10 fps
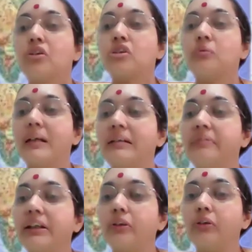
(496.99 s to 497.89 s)
So when
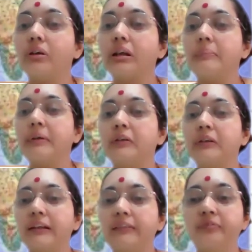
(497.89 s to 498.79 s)
we talk
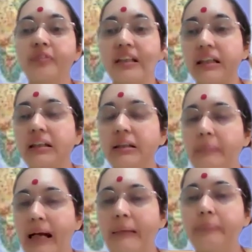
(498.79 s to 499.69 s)
about a physical
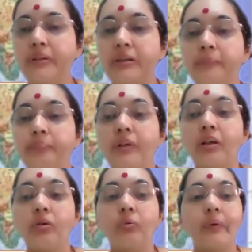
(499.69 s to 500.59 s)
map,
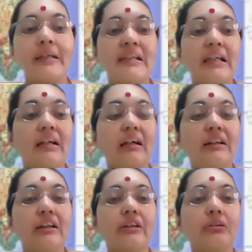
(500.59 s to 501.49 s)
we see
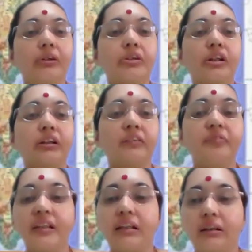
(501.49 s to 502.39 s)
color codes on a
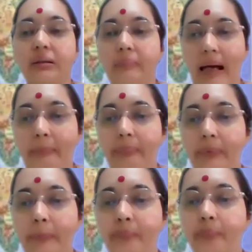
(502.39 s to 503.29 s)
physical map,
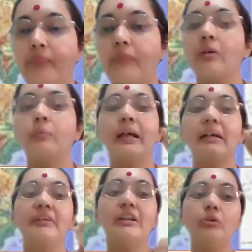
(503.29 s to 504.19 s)

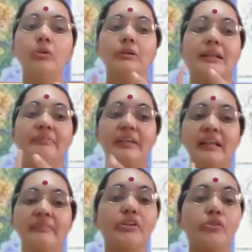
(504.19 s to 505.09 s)
where we know that
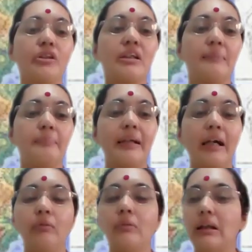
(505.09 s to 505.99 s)
whenever you see a
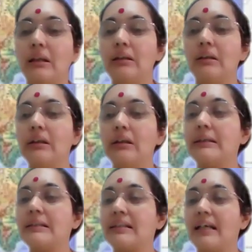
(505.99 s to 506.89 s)
brown color,
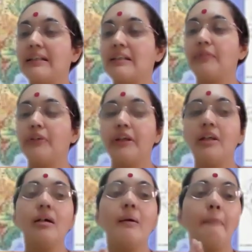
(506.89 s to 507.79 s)
it stands for a
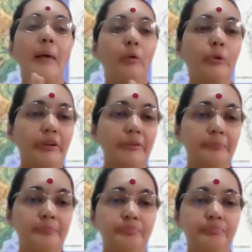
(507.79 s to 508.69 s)
mountain.